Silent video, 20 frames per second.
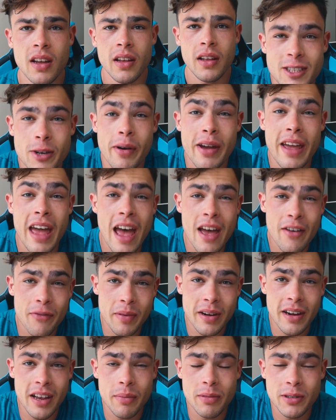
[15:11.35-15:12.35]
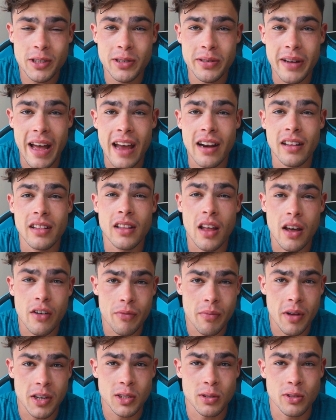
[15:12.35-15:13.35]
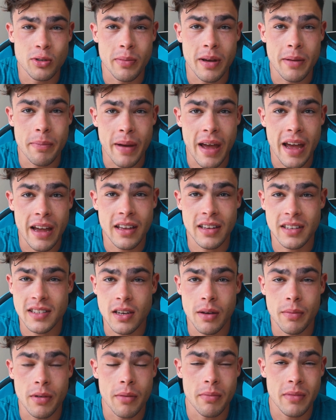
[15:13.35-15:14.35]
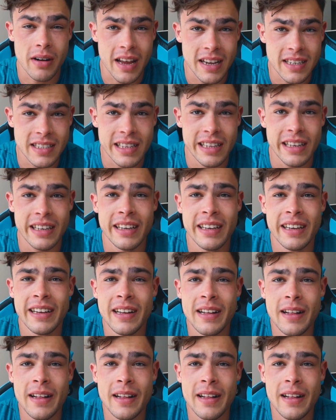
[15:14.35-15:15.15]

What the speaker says: so I have been able to add a lot of muscle to my back. It's coming up nicely.